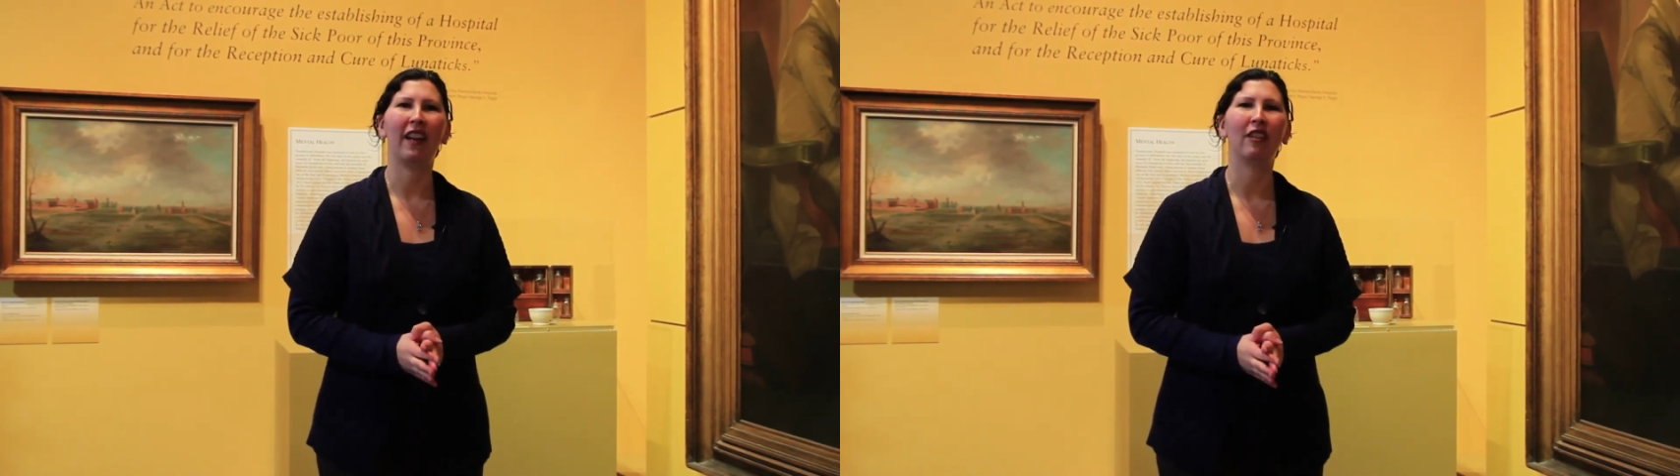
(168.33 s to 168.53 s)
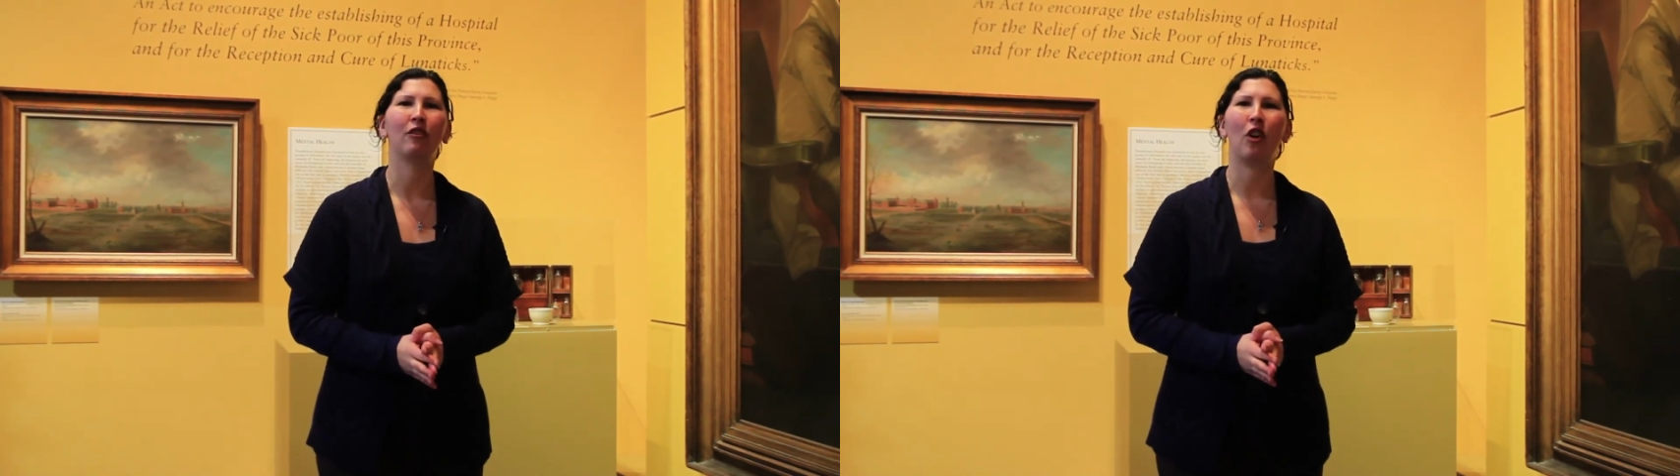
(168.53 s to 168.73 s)

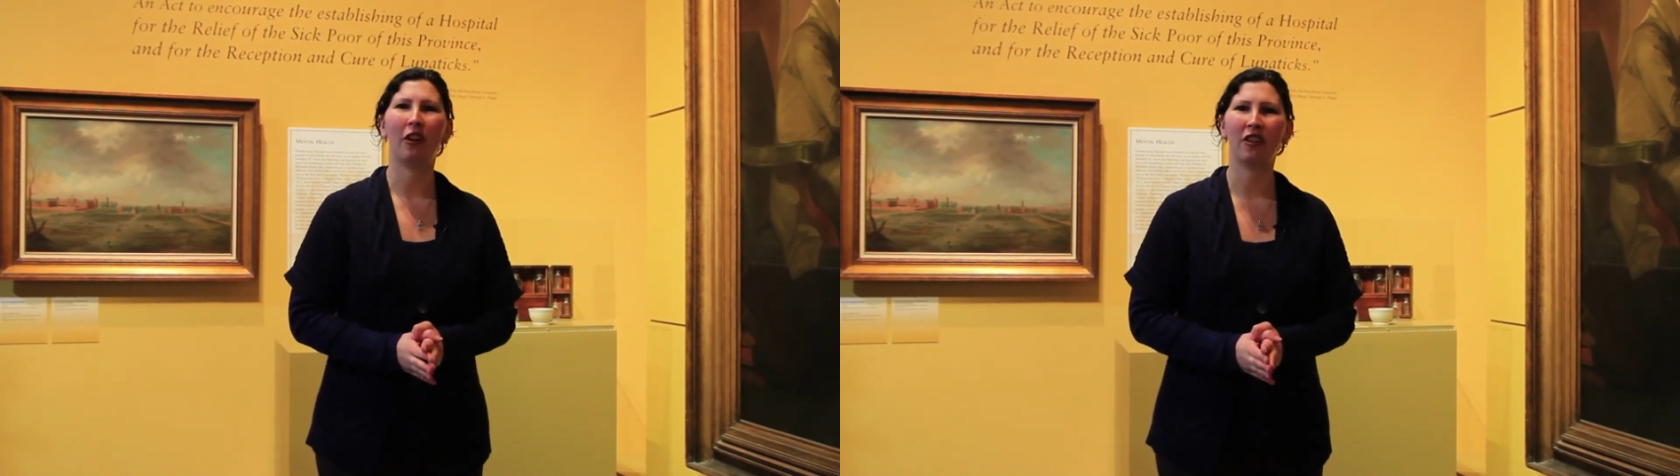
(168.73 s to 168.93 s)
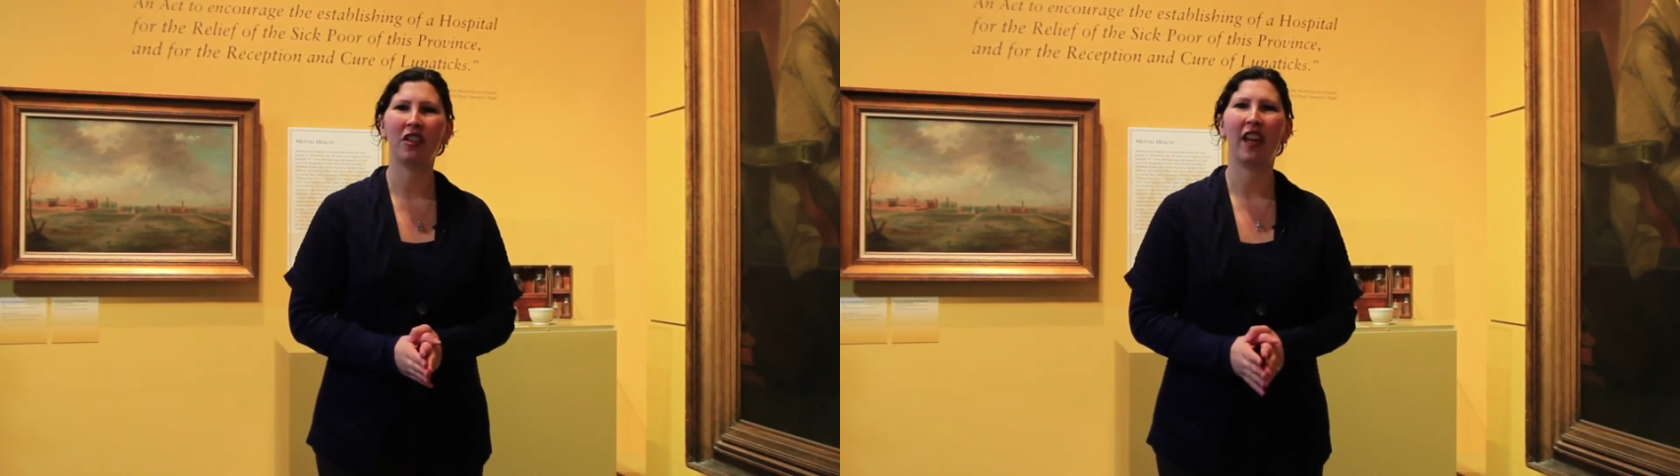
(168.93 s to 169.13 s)
in a
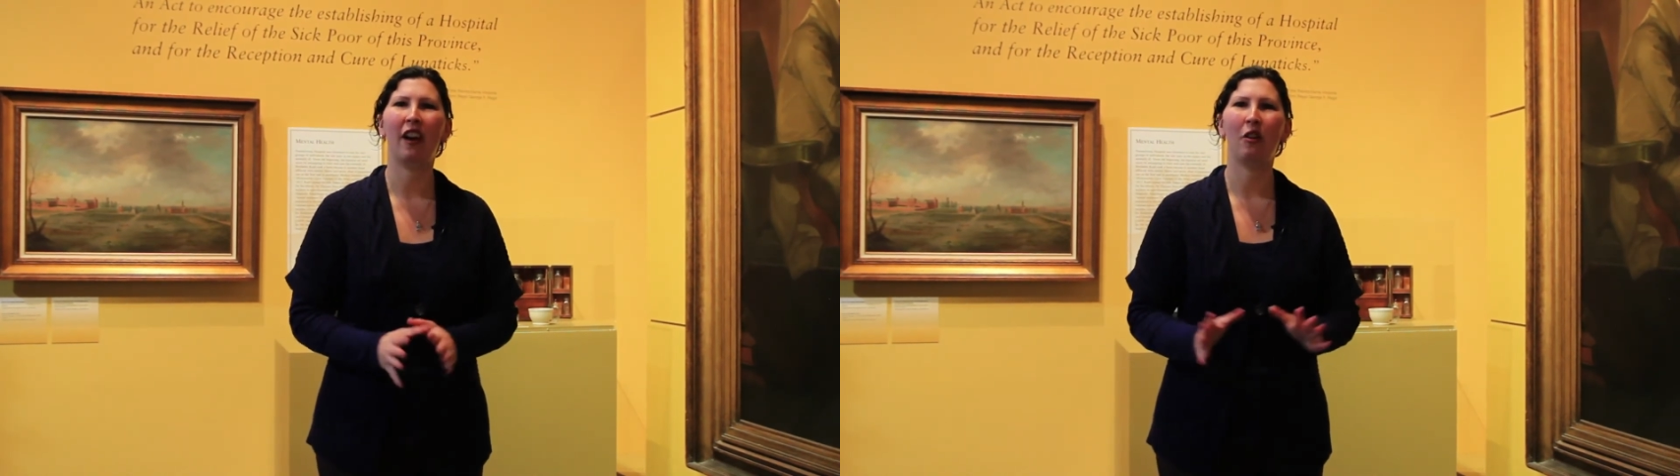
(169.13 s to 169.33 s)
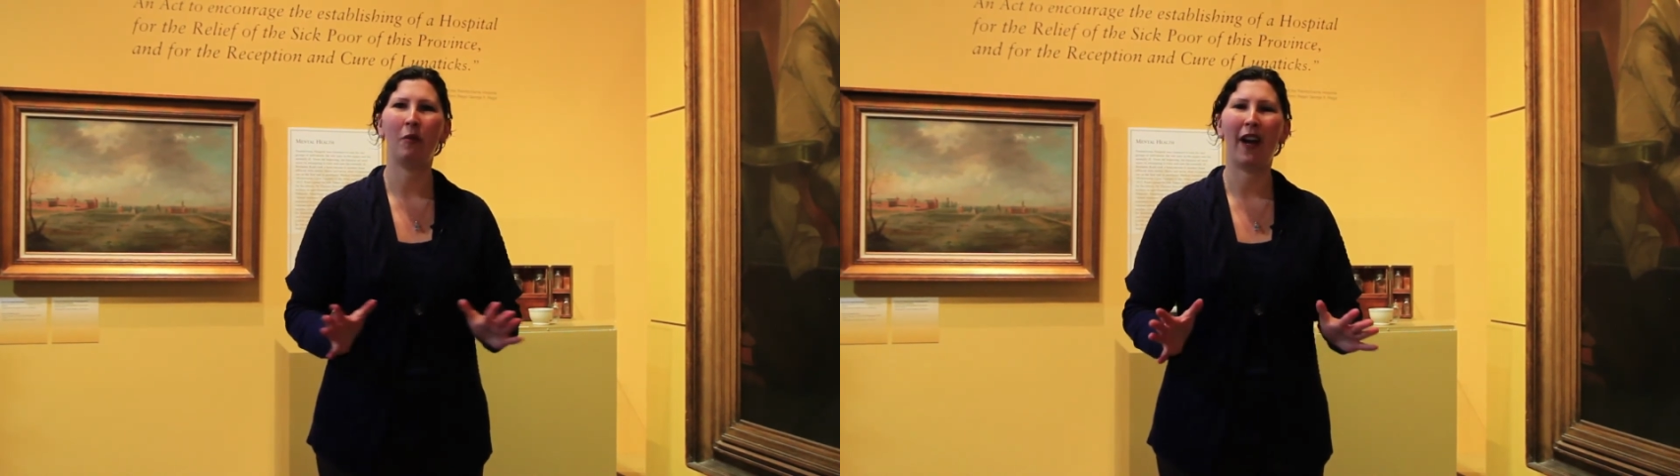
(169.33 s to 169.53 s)

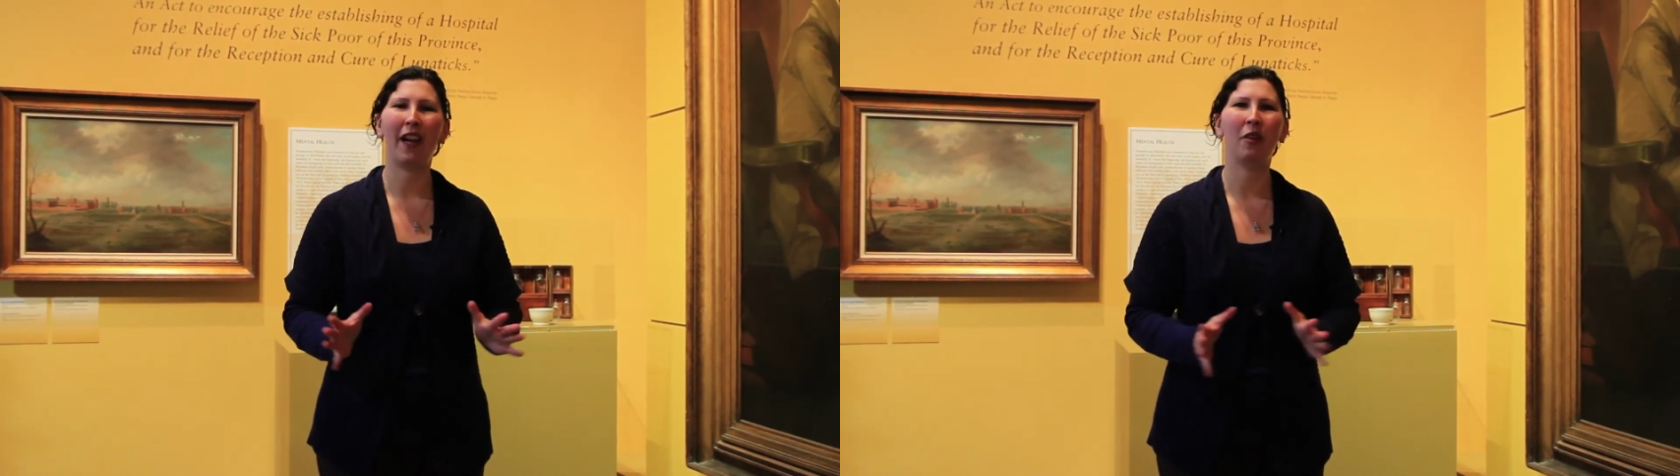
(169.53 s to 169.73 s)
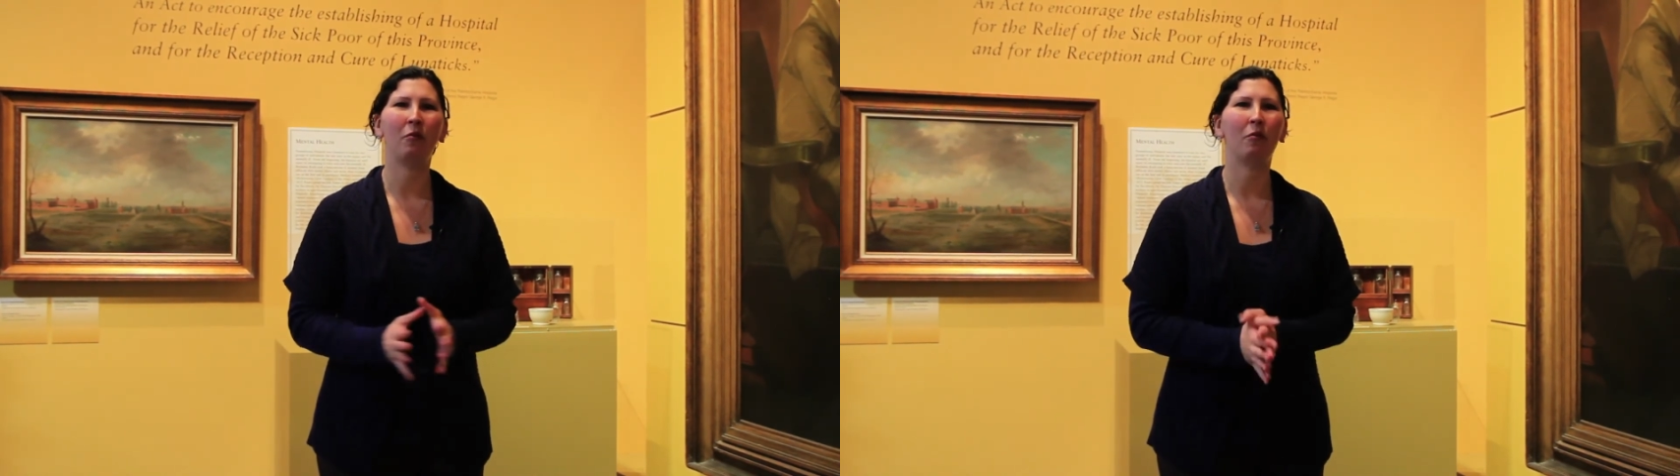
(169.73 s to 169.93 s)
large-scale
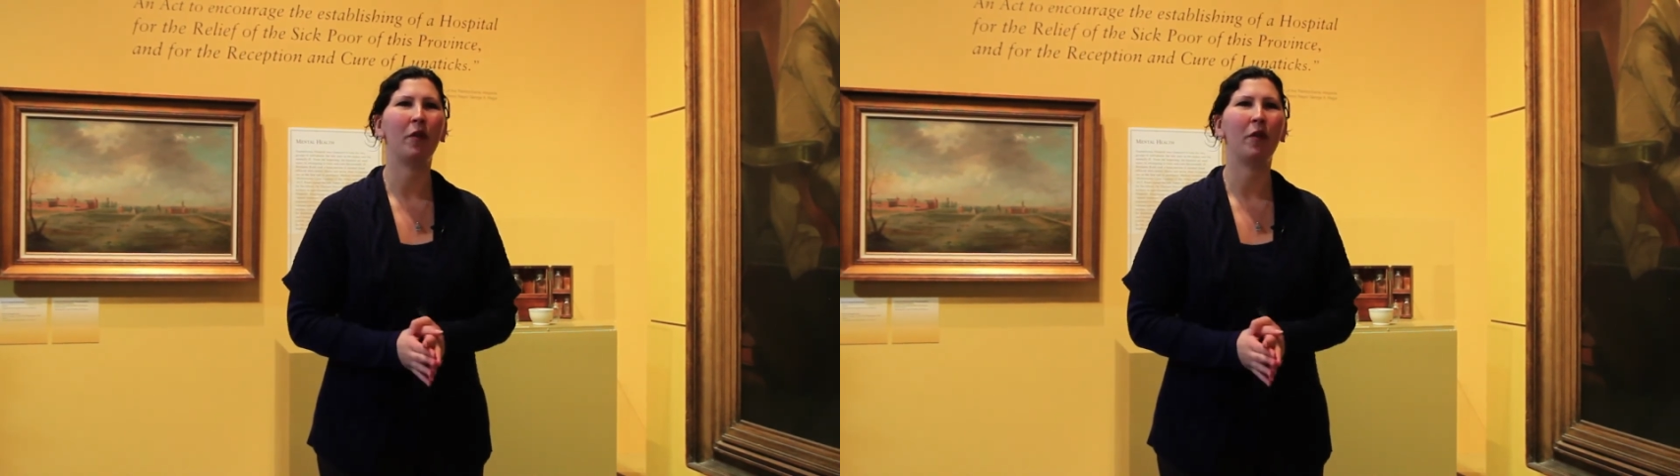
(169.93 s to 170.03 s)
way.